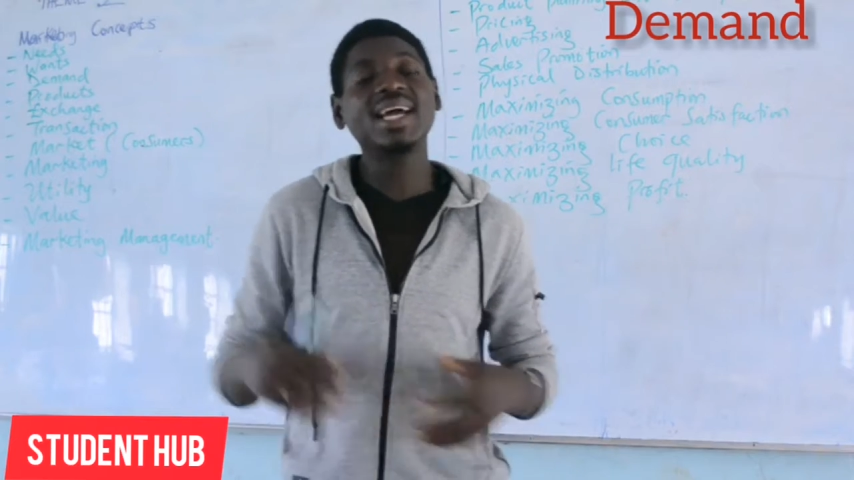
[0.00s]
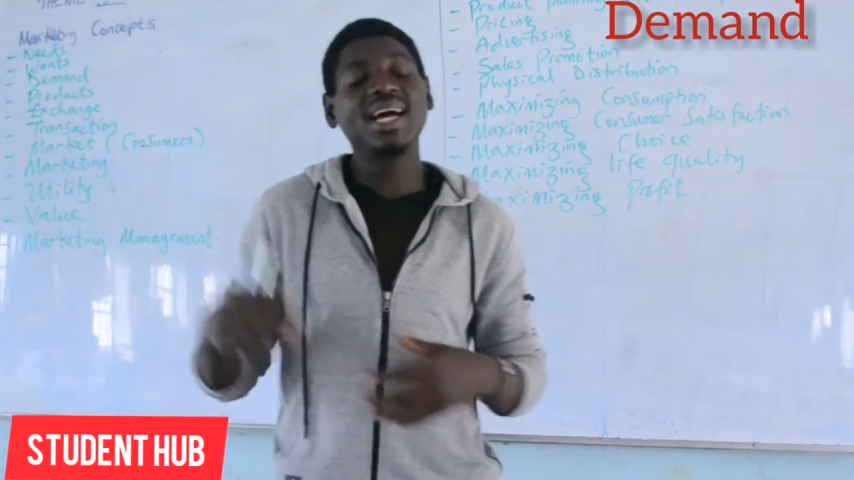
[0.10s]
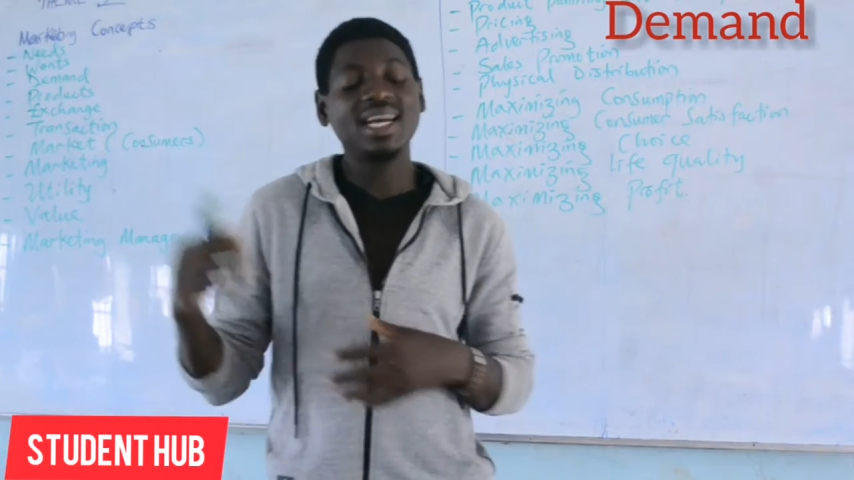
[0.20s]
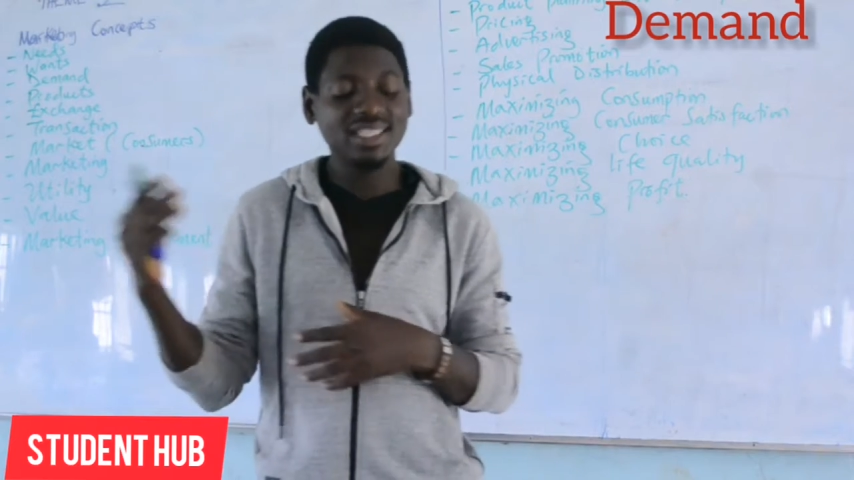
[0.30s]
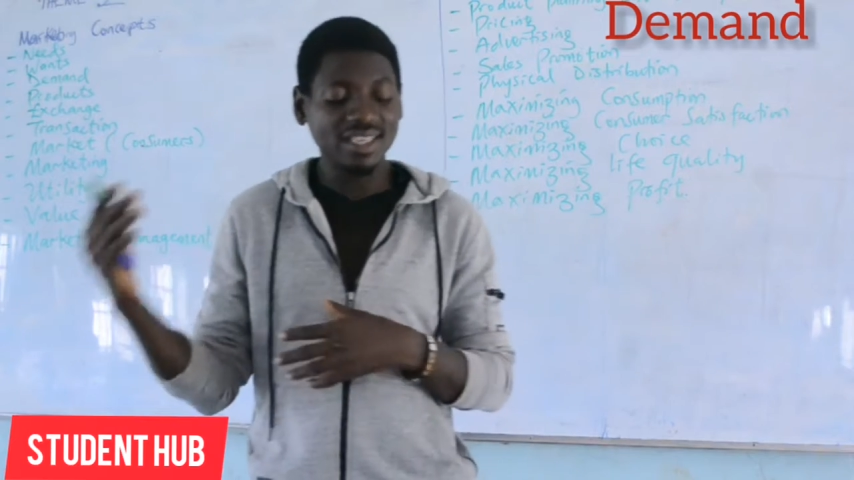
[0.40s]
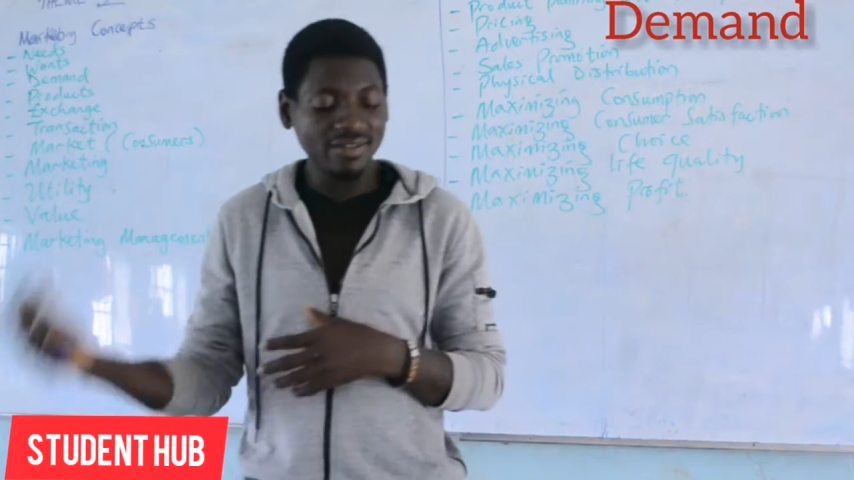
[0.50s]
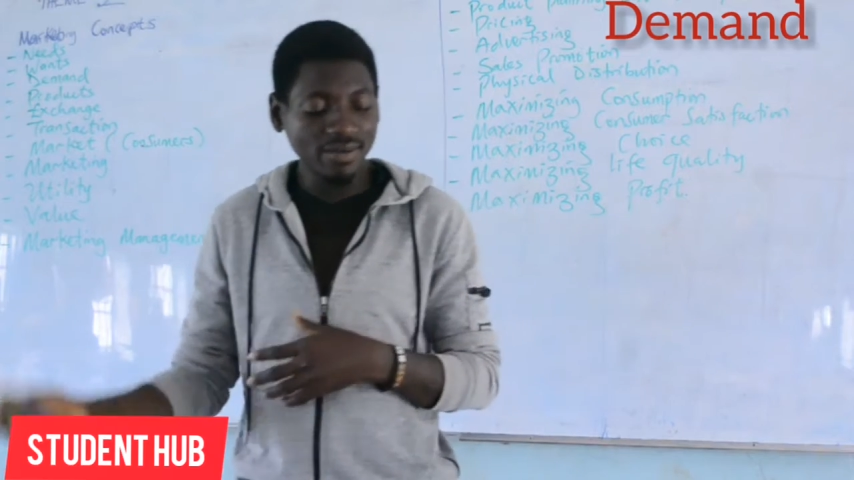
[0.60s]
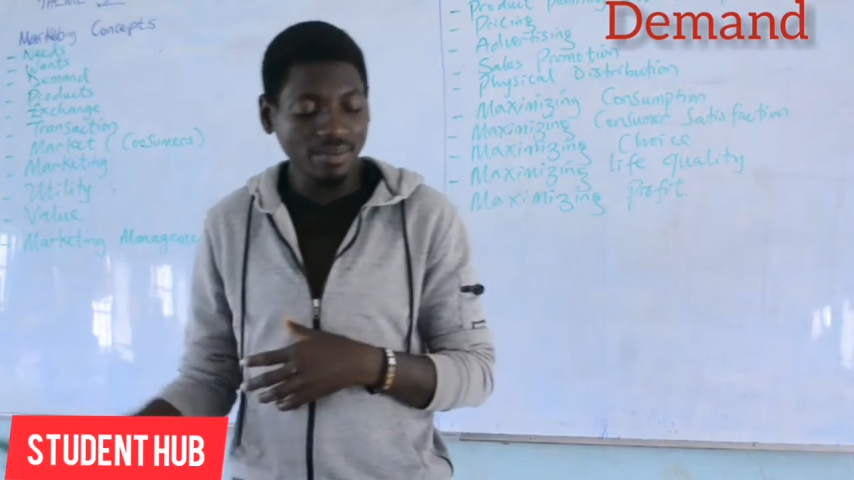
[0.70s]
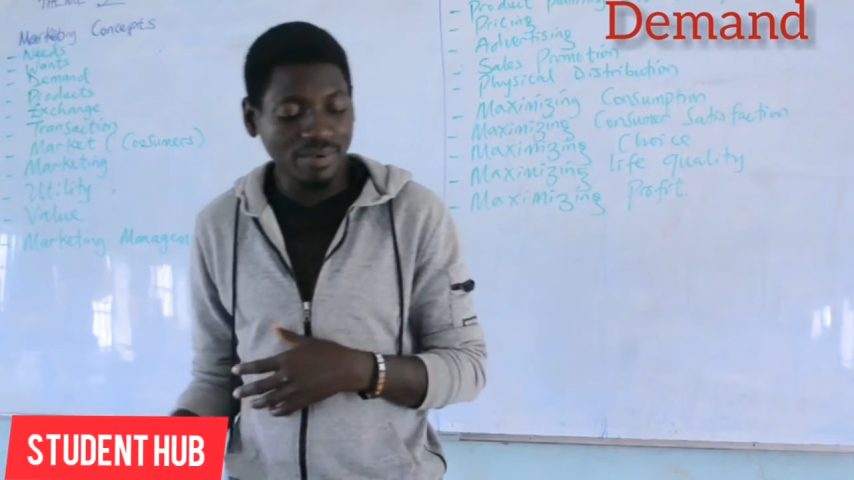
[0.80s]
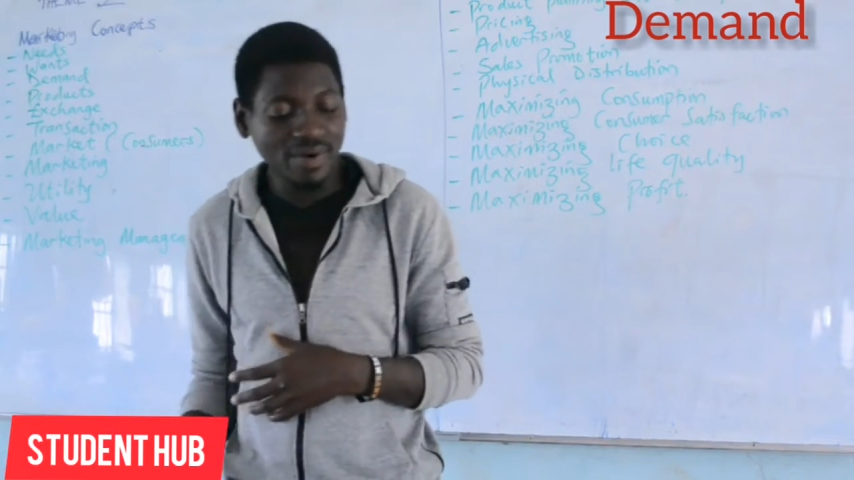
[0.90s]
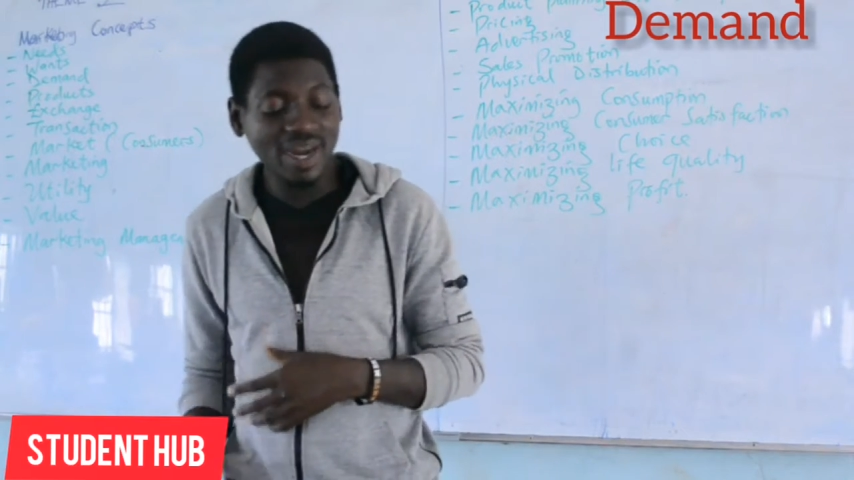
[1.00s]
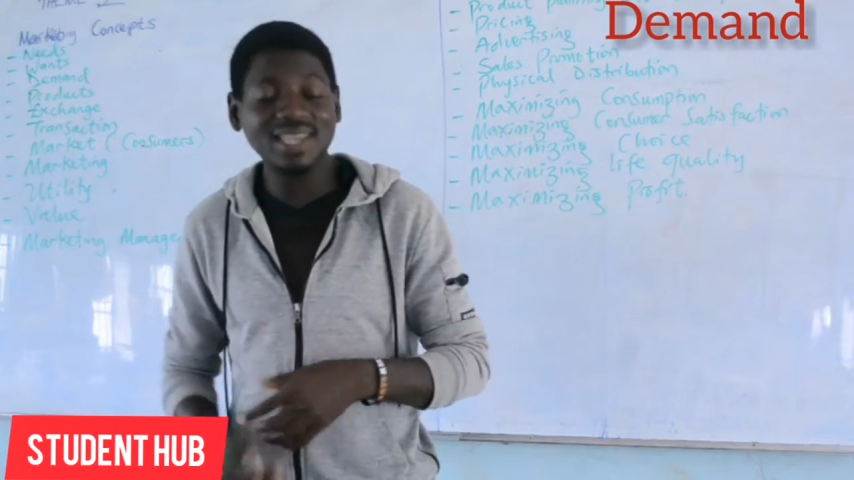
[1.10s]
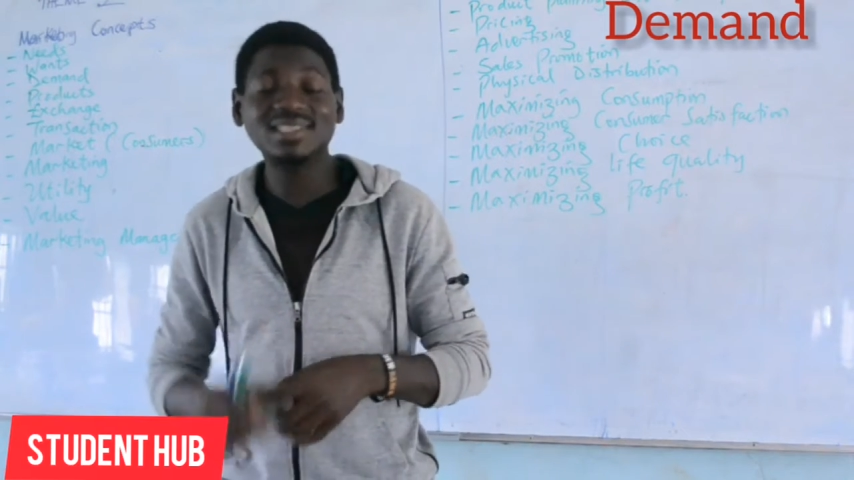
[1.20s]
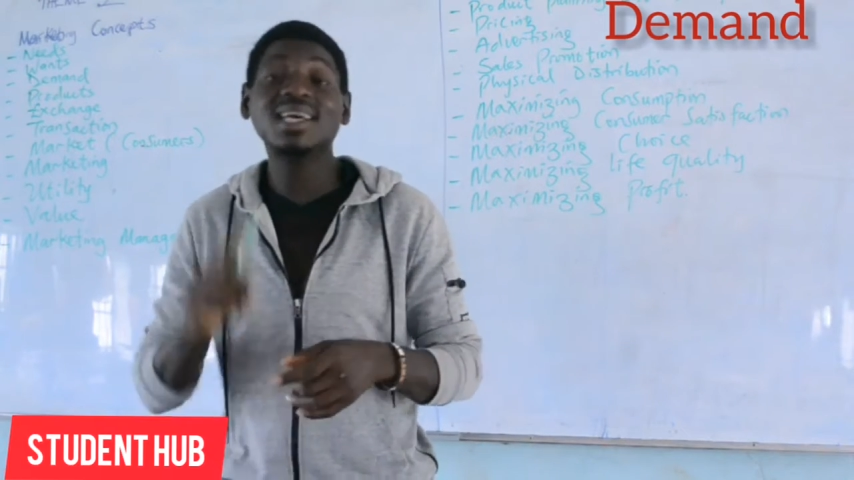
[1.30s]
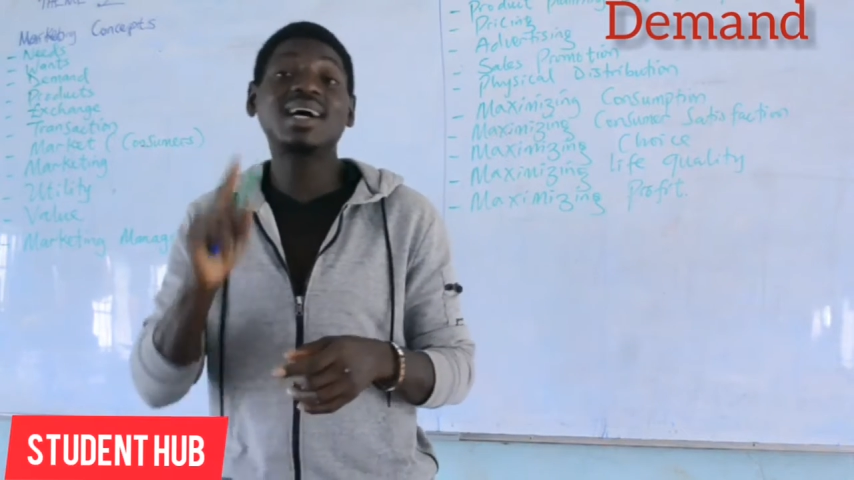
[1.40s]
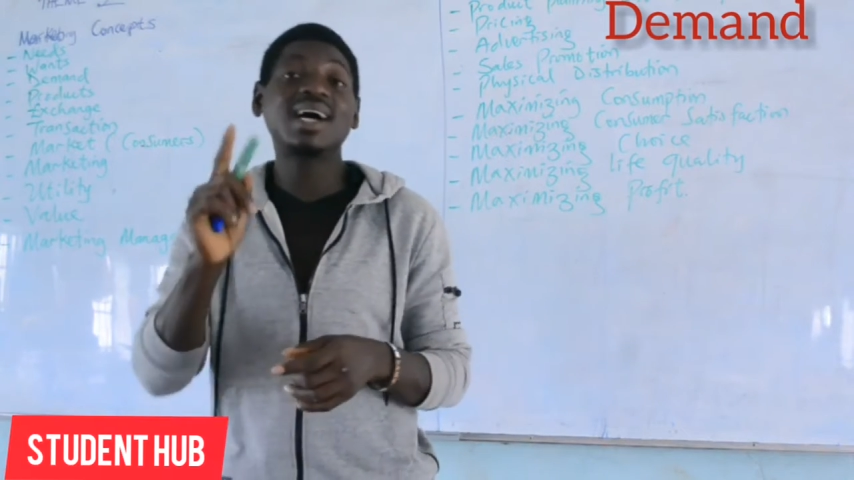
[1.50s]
at a given price